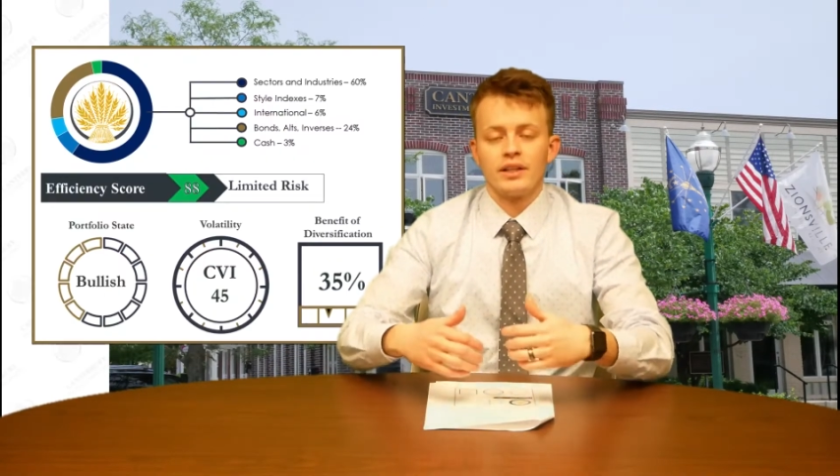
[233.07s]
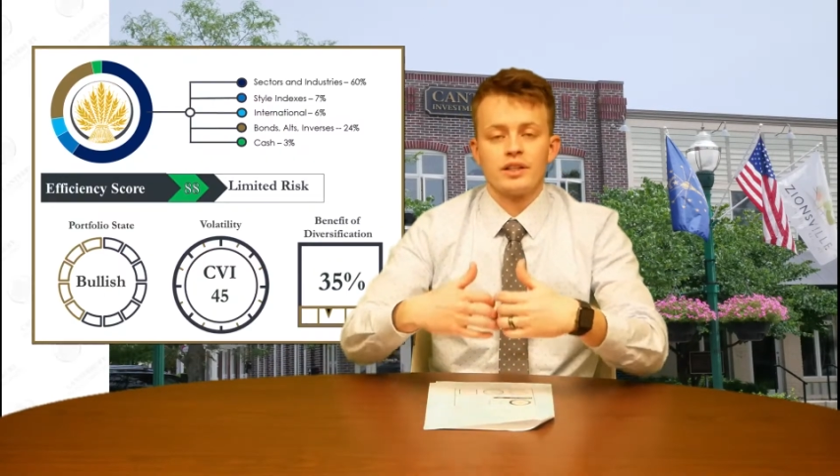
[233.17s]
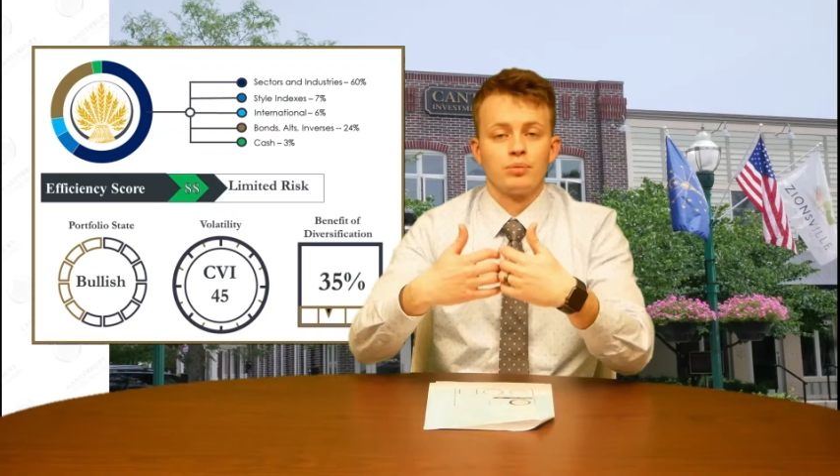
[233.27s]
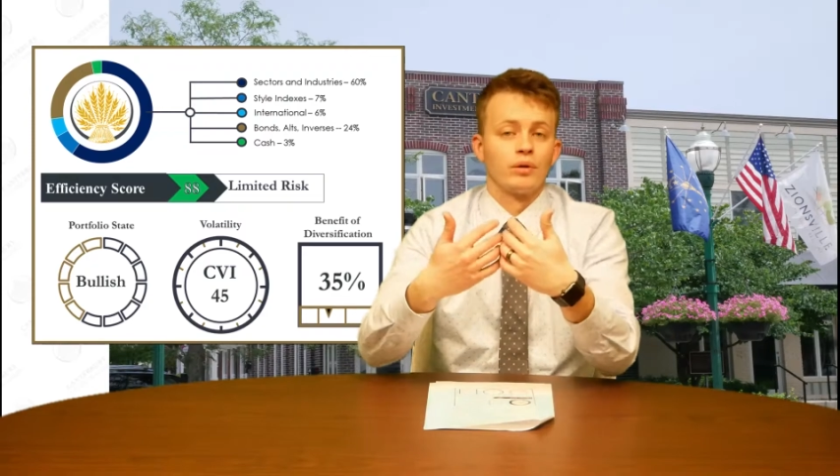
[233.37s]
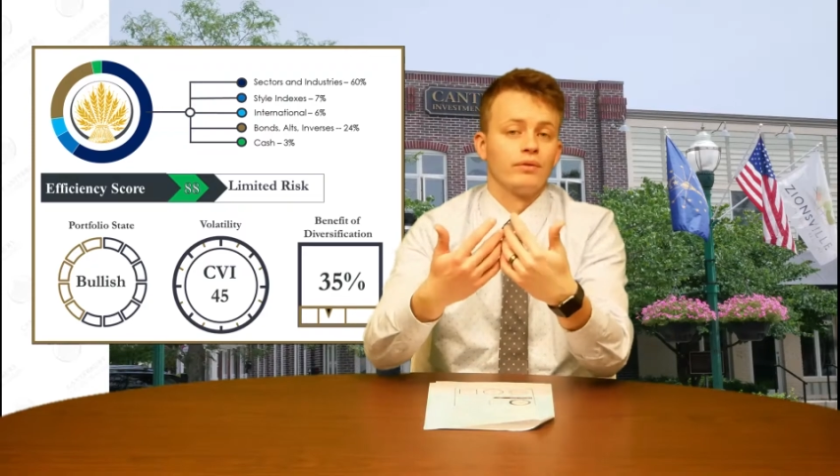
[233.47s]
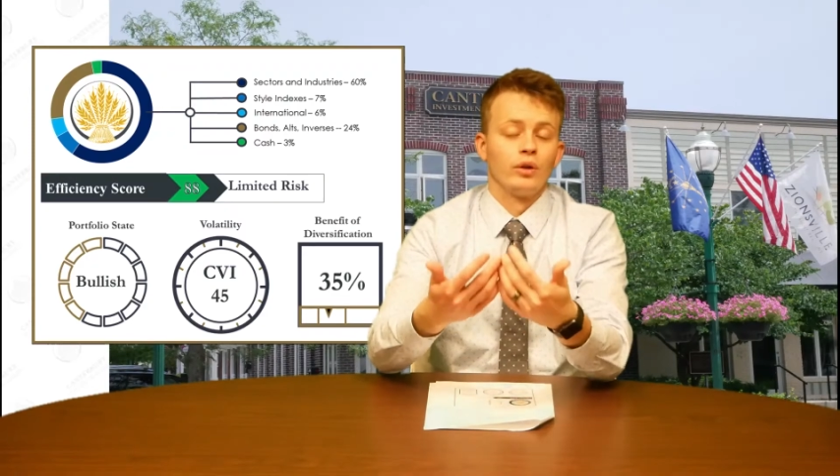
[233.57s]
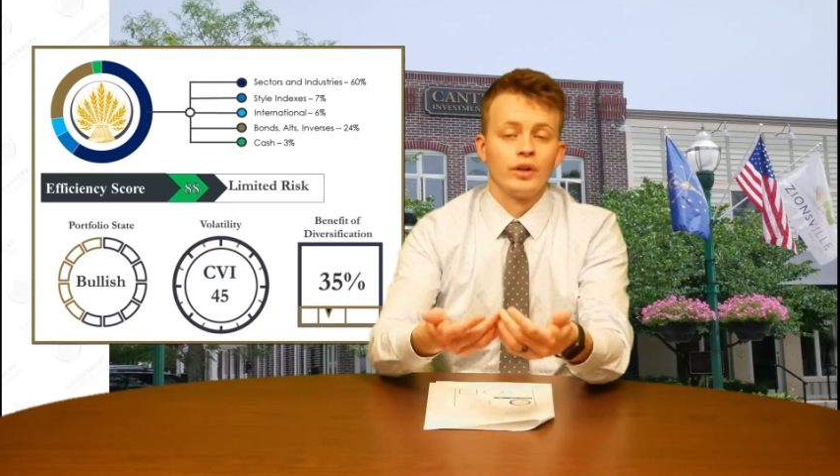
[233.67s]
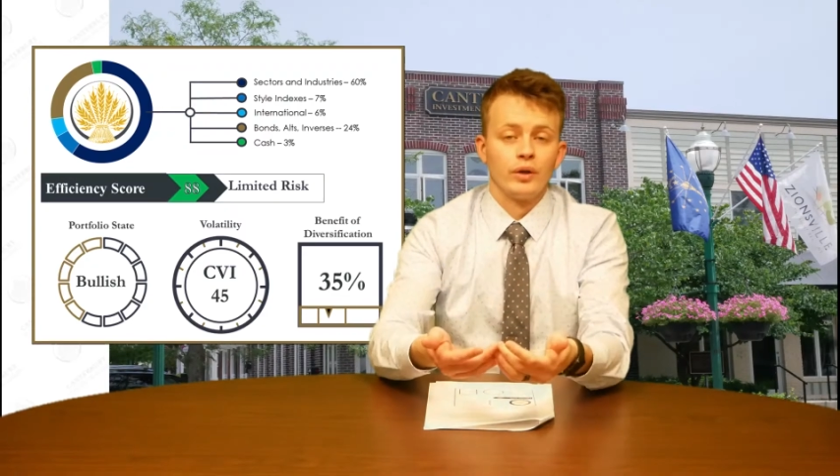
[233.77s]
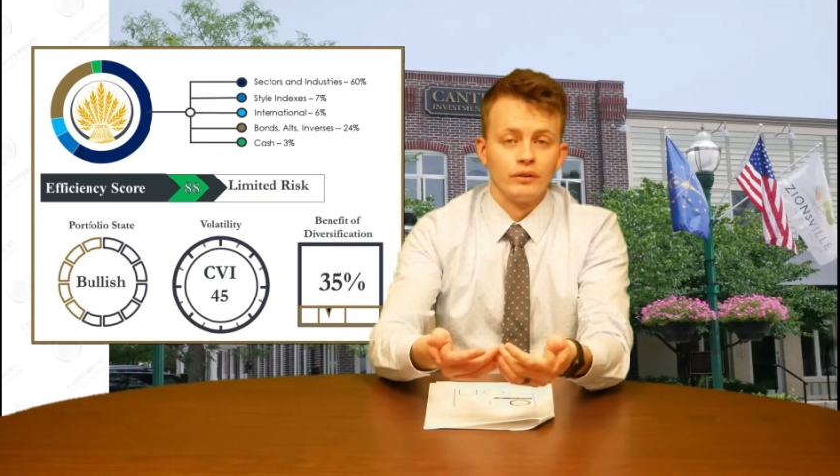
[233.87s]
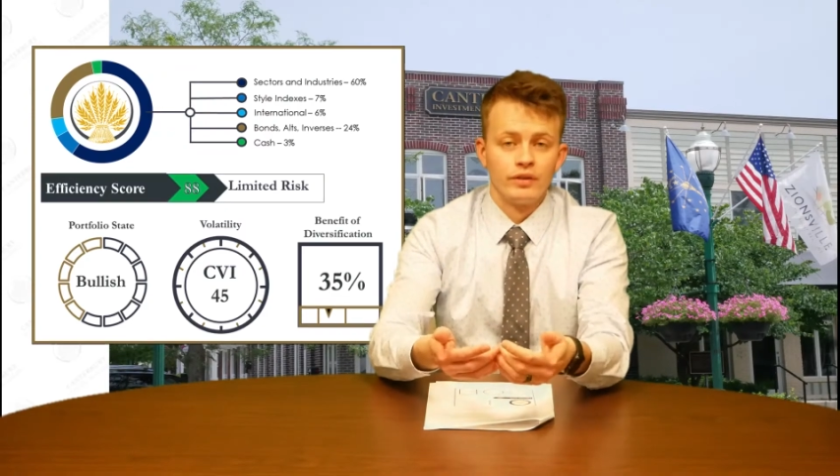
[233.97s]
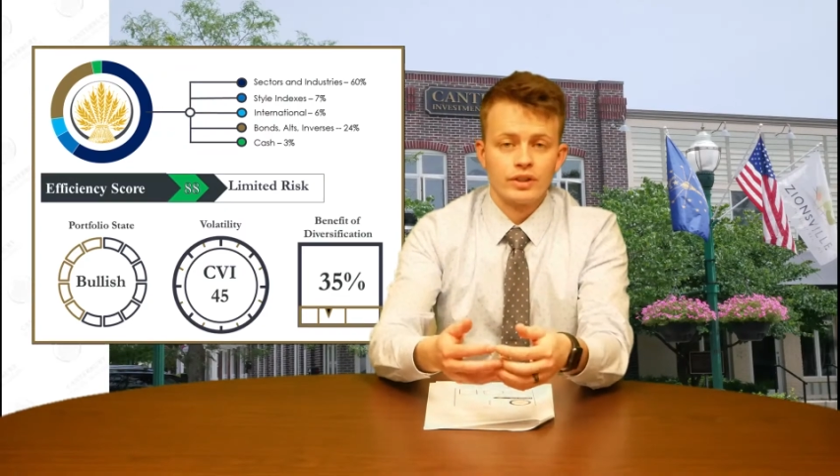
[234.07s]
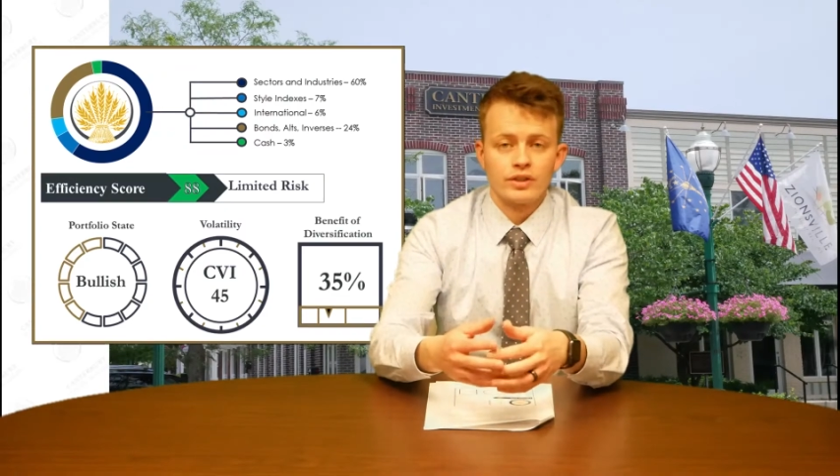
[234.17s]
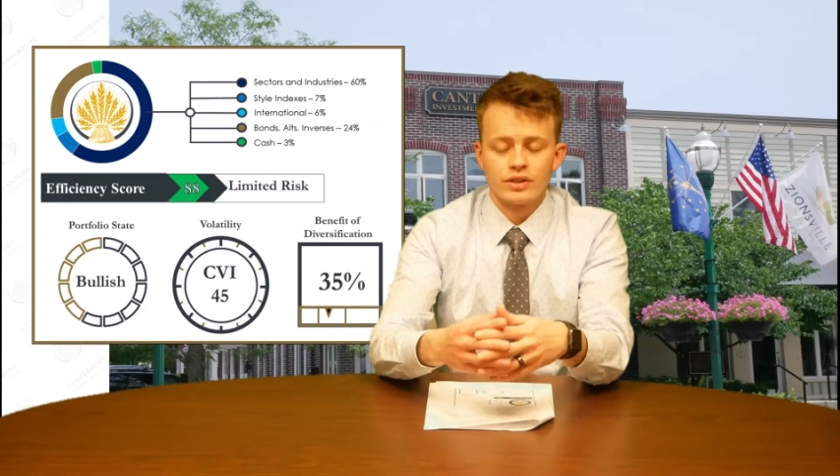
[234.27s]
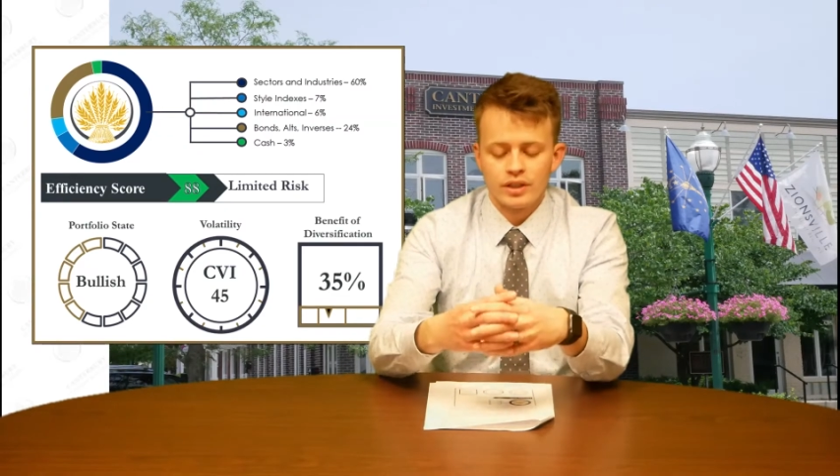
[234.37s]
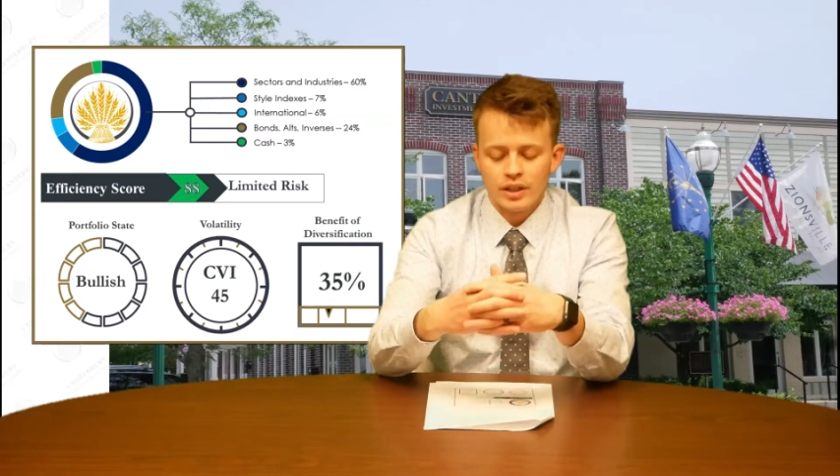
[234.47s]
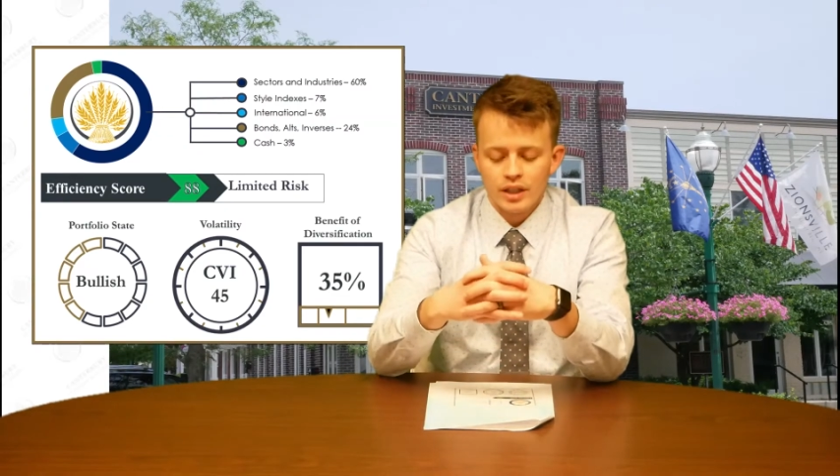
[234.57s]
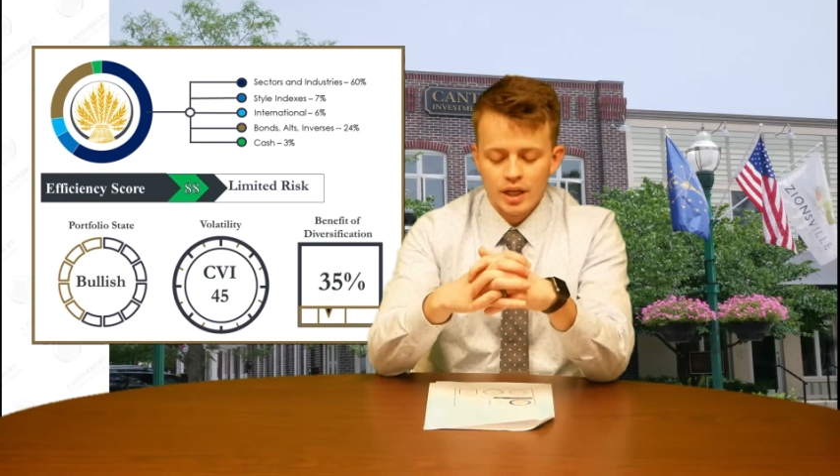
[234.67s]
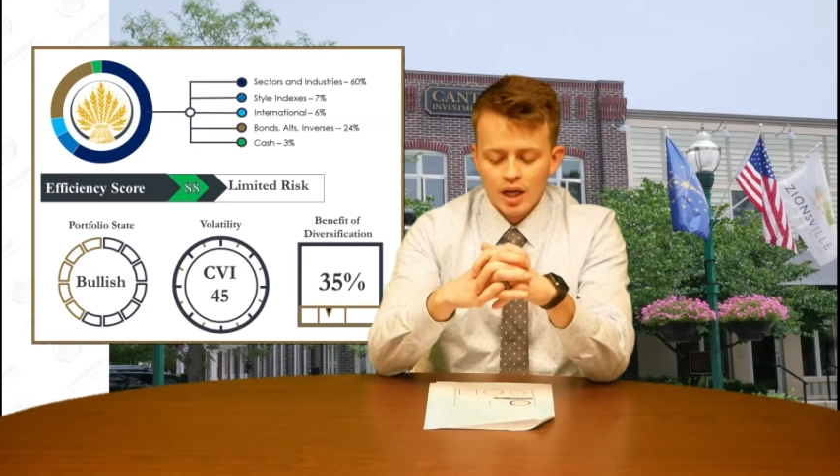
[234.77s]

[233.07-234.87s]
and its portfolio efficiency.